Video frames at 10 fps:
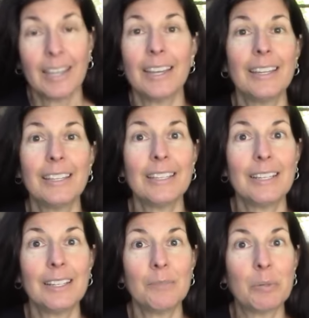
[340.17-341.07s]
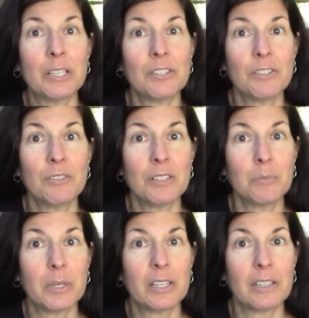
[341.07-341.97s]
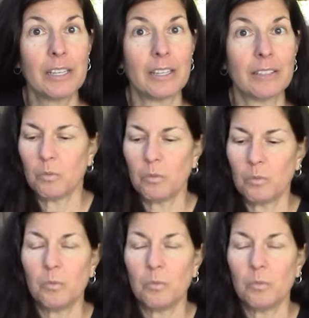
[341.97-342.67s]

and uh, pretty soon it'll be clean.